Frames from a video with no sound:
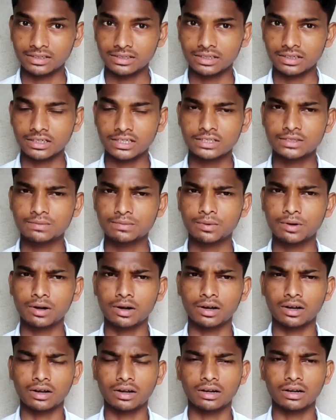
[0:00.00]

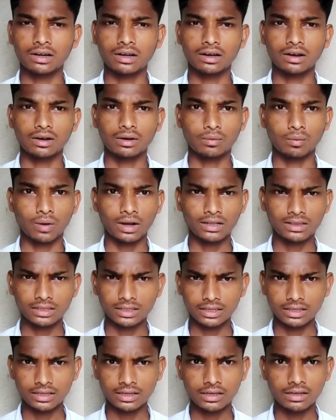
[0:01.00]
expert while
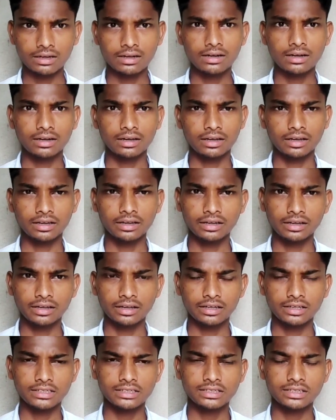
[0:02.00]
thinking in
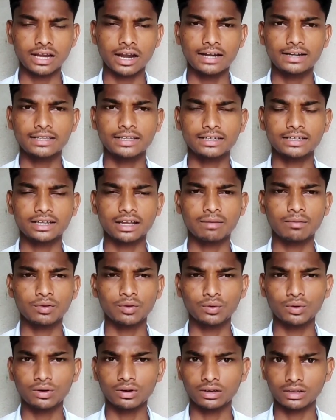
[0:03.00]
English, at that time
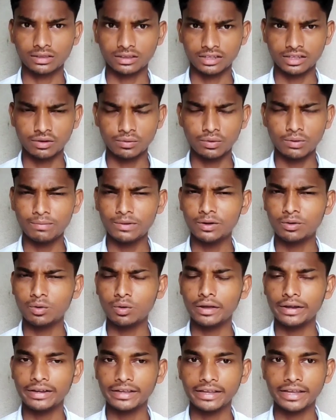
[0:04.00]
there will be no
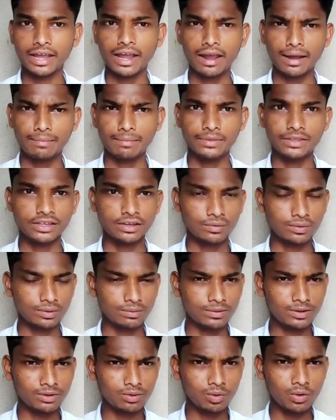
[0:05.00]
any gap, there will
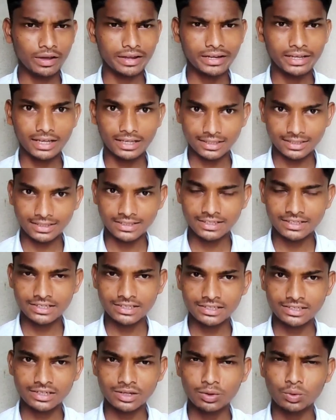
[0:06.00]
be no any
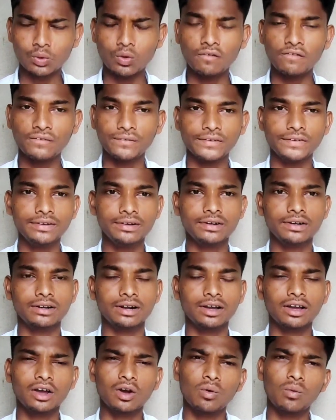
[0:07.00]
hesitation, no fear.
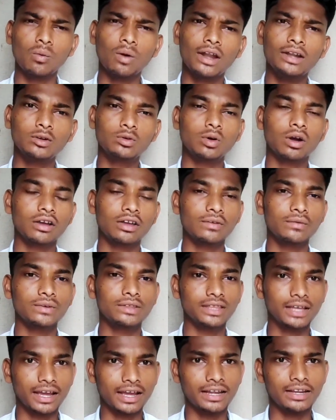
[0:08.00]
While talking
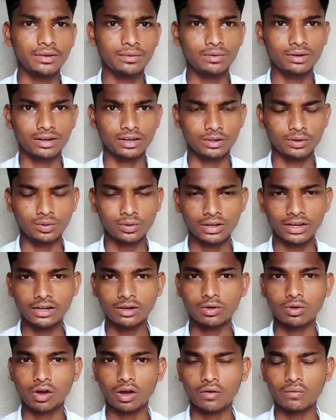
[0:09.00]
with anyone, you
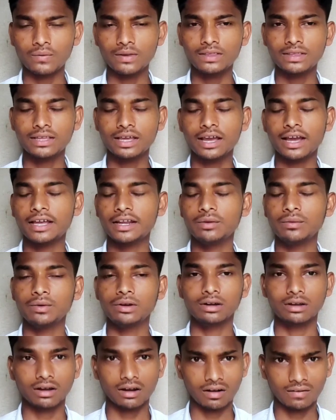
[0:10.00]
can talk with
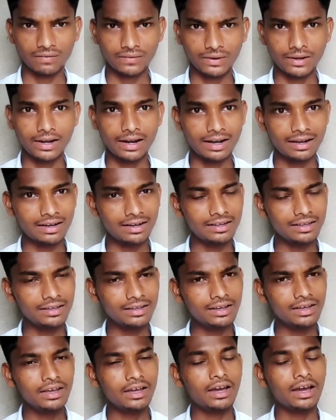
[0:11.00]
anyone confidently
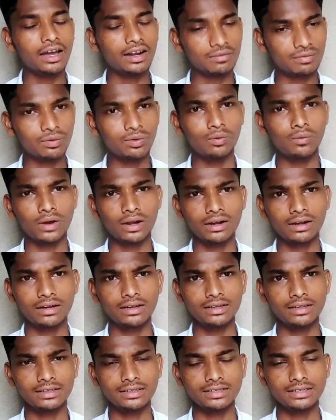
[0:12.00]
and
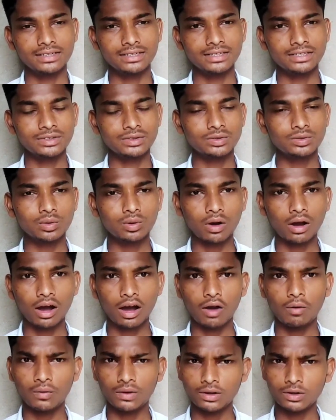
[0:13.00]
fluently. So
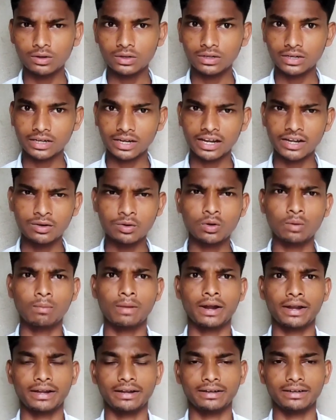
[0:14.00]
how will you train your
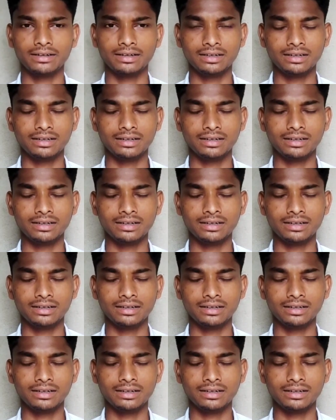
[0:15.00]
mind